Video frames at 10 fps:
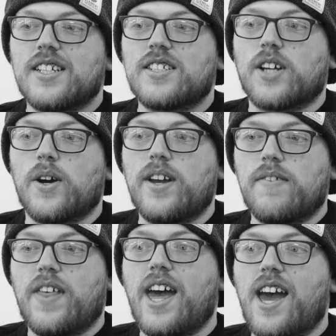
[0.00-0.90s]
So
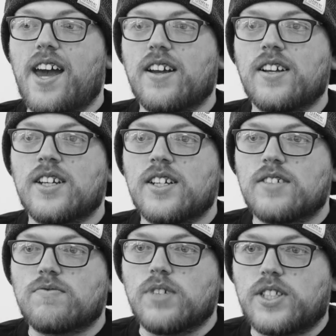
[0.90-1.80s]
if they're
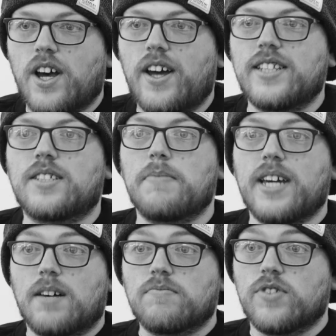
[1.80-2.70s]
returning to
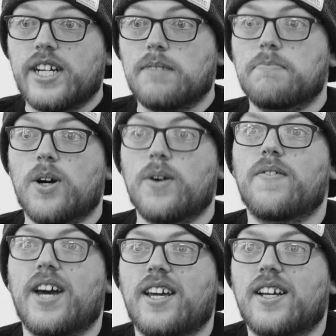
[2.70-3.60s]
me, I'm really
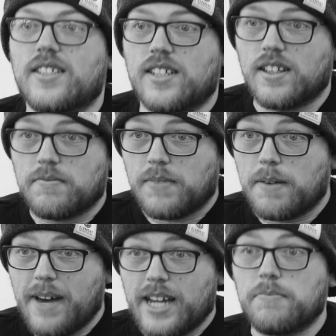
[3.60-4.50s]
motivated. You know,
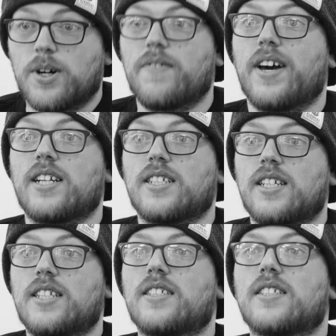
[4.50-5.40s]
my main
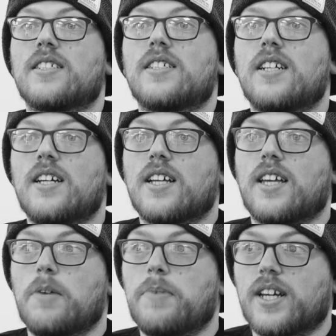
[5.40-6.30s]
motivation is
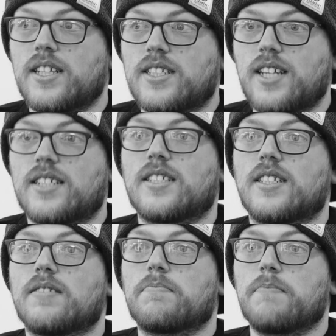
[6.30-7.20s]
keep it
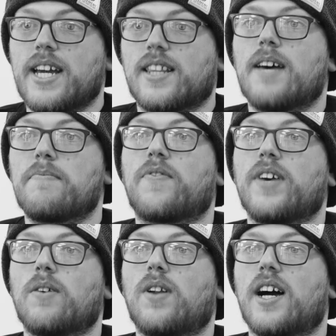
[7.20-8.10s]
consistent, make them
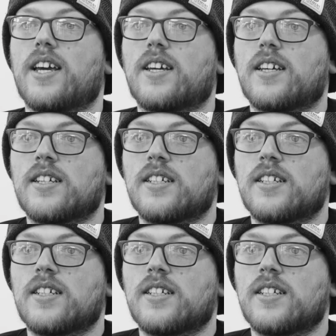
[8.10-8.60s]
feel like,